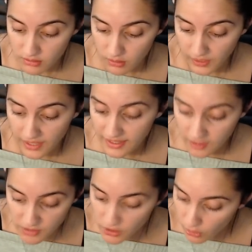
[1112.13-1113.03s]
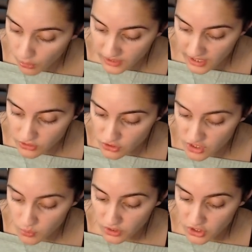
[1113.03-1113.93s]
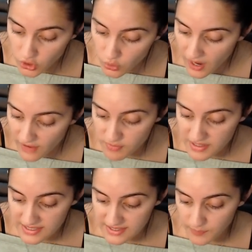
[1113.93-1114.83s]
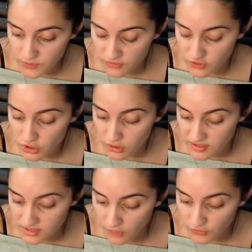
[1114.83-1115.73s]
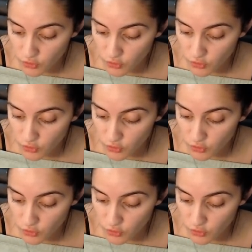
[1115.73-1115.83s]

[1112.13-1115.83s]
Okay, that could be your own energy where you have been deceptive to yourself.